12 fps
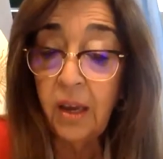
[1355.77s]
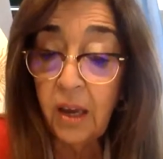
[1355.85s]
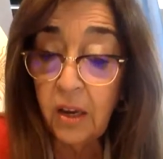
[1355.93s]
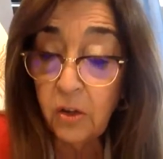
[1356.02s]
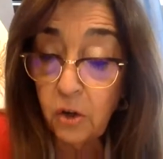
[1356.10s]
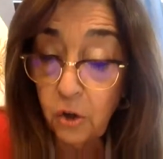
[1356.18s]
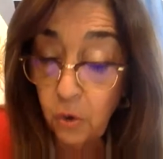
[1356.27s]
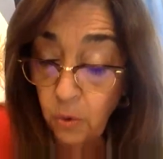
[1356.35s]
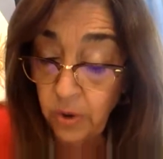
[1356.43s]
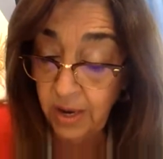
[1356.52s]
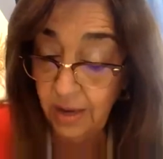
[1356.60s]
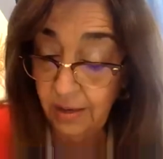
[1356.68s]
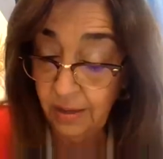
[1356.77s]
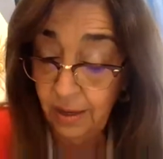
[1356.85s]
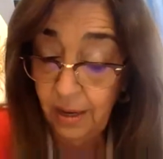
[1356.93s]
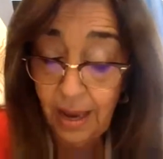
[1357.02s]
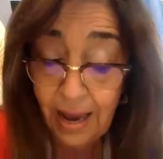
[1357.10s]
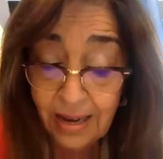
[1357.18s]
ensuring
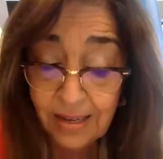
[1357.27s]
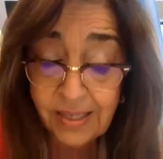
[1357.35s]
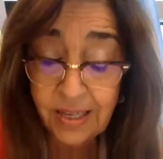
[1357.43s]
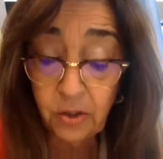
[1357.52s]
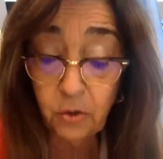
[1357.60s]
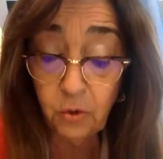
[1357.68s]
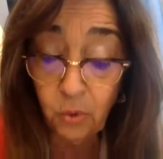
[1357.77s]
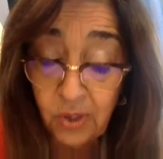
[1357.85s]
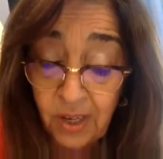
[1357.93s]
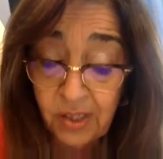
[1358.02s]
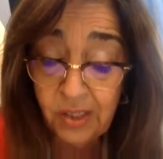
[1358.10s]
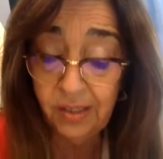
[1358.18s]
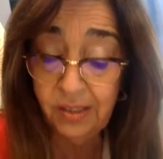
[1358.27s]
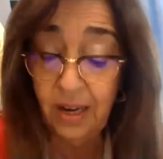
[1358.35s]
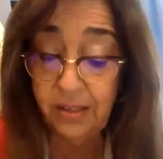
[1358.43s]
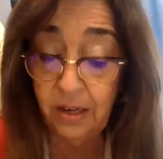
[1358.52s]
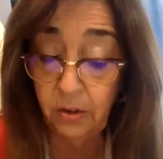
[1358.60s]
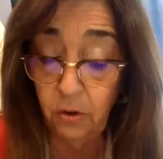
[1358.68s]
access to digital
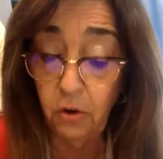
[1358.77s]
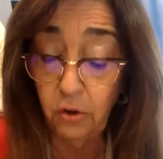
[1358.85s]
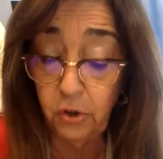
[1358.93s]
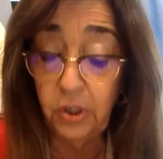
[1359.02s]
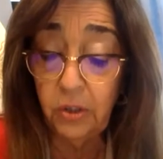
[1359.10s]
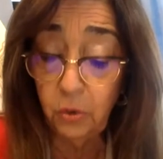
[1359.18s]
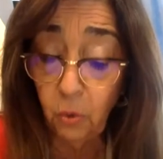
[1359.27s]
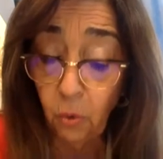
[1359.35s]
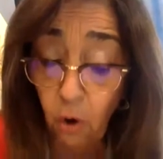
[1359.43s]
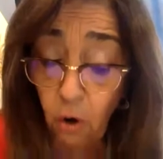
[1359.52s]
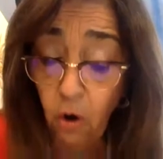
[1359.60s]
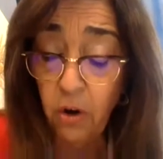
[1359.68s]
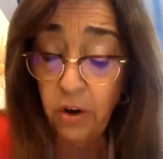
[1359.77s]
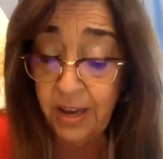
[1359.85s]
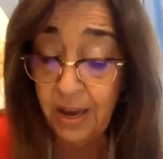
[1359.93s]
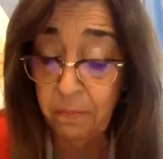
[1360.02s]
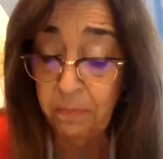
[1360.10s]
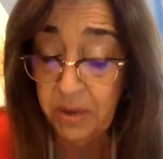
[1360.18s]
technology to all
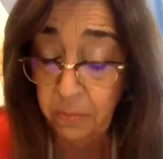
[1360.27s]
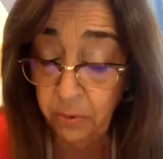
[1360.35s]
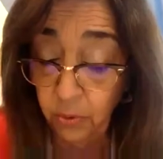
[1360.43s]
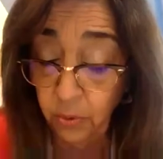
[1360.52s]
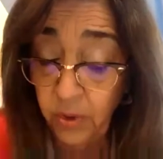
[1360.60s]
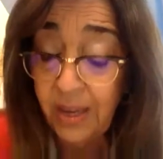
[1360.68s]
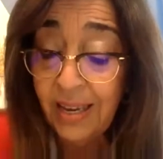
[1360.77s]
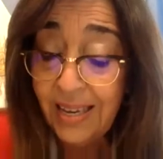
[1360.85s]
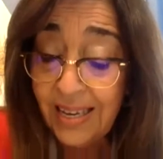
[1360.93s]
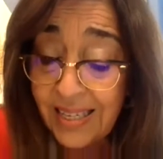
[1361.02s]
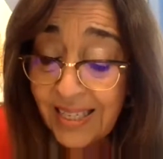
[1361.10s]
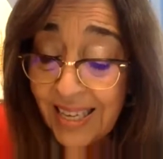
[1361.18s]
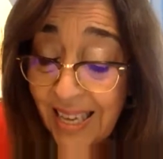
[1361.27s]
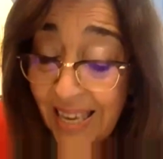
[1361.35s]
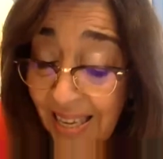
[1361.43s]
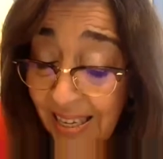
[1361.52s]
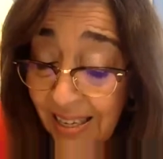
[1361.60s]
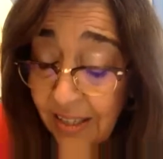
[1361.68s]
young people is
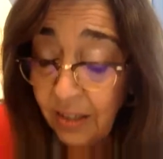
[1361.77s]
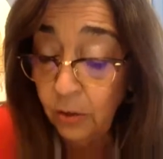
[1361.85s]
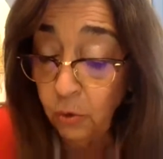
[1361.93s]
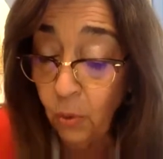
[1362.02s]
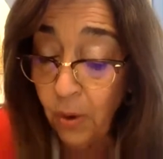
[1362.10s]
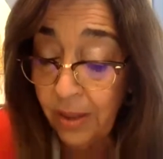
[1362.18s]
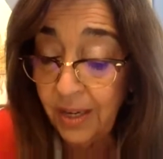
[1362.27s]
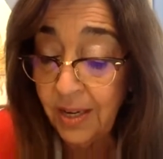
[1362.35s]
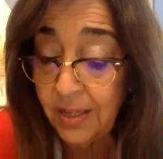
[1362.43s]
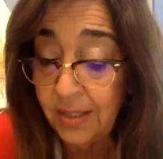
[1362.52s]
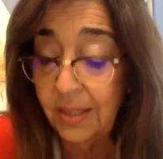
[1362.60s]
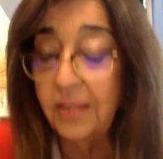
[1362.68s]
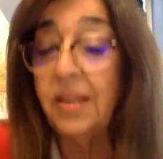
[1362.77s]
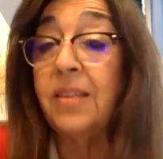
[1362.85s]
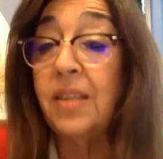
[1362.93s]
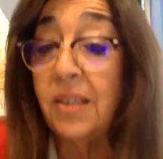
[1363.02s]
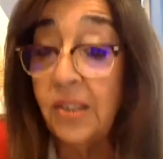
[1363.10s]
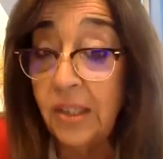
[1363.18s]
key to address the
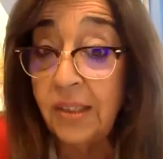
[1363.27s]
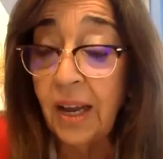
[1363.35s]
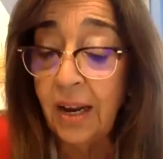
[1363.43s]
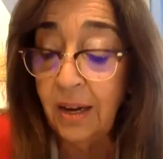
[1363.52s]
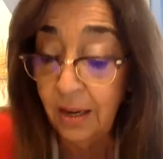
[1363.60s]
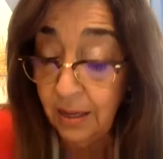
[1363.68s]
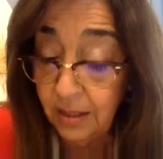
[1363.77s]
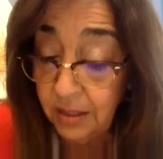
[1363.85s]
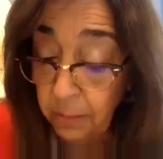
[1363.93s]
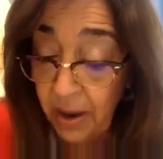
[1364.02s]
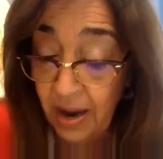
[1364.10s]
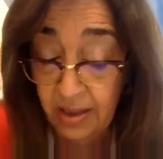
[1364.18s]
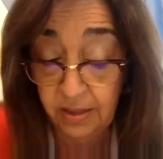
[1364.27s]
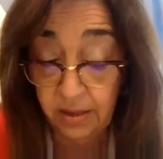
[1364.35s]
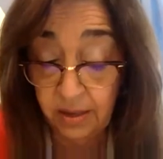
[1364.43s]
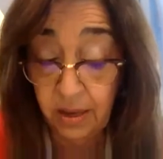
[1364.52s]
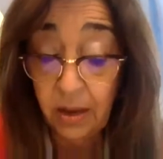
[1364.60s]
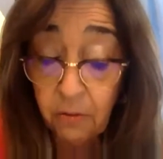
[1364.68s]
digital divide,
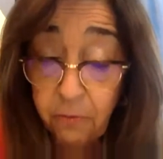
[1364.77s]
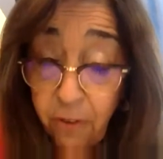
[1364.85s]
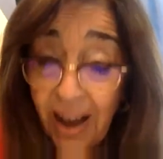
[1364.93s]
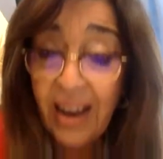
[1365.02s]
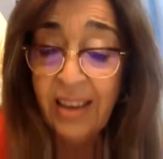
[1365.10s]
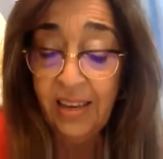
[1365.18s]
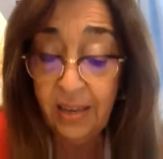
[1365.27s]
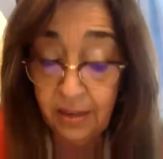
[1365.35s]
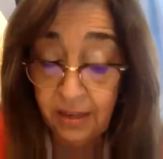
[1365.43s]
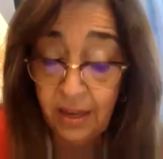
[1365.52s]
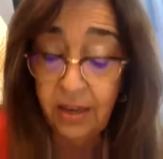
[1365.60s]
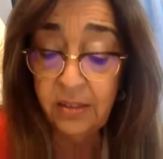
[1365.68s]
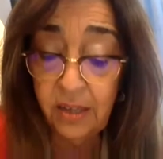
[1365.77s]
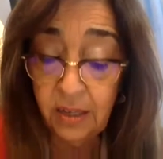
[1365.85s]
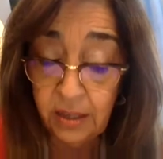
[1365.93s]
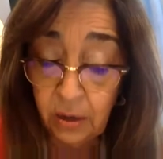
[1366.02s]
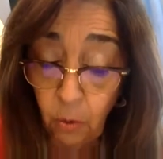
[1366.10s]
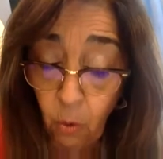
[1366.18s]
fight against
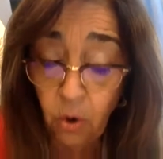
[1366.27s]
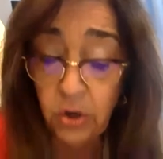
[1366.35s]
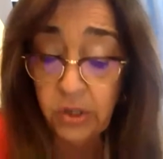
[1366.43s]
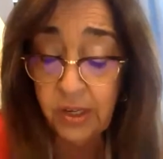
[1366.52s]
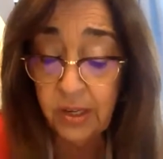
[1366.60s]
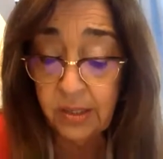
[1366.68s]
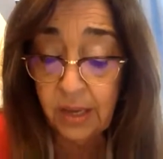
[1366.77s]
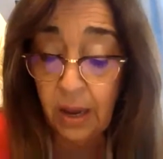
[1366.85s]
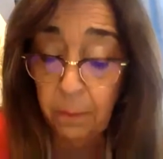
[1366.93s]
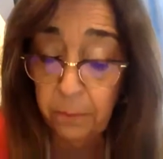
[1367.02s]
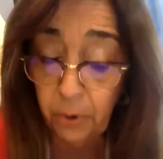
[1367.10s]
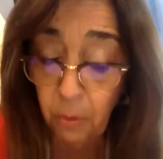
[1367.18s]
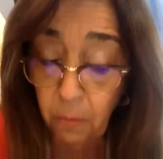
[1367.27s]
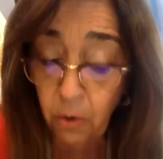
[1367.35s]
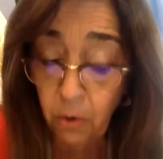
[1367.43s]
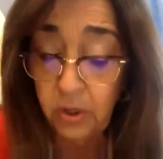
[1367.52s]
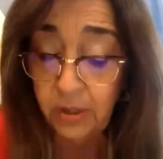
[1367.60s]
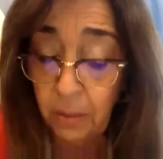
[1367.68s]
inequalities, and
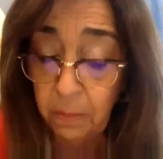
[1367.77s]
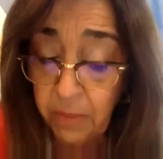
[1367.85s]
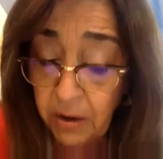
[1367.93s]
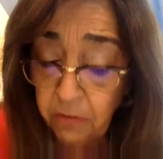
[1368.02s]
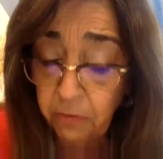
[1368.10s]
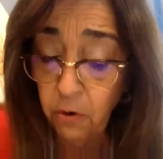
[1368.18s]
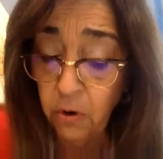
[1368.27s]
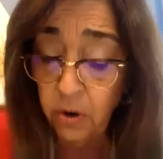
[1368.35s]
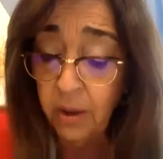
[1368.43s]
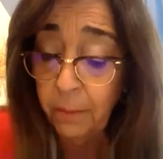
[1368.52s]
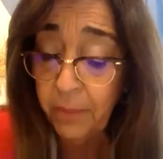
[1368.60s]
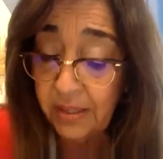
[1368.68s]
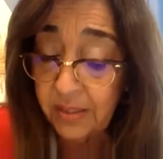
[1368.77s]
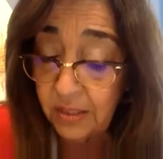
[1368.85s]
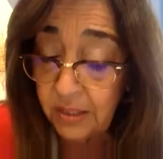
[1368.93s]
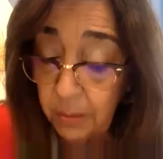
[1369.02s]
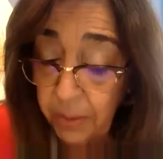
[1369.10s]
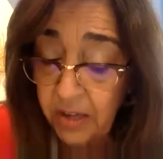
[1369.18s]
promote the meaningful
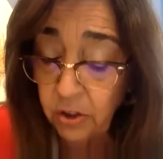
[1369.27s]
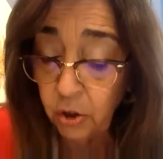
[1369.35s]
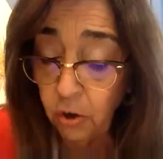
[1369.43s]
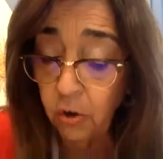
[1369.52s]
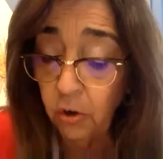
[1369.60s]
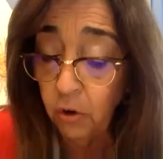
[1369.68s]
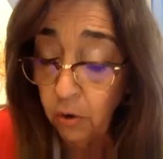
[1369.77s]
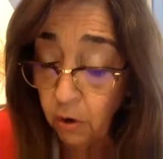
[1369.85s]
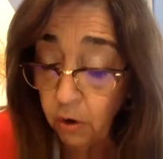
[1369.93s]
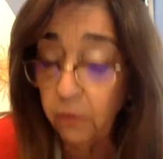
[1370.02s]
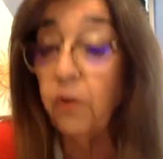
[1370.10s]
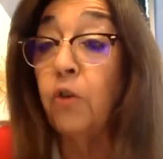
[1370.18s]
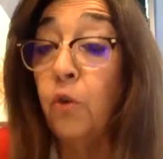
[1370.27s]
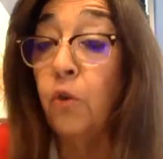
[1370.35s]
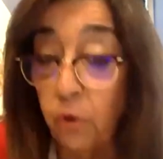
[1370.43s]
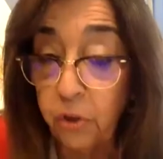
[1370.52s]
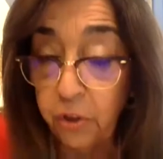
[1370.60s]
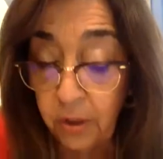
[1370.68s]
participation of
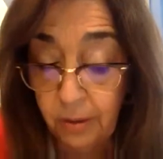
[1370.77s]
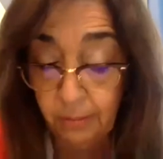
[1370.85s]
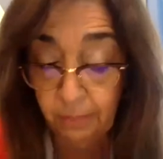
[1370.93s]
youth.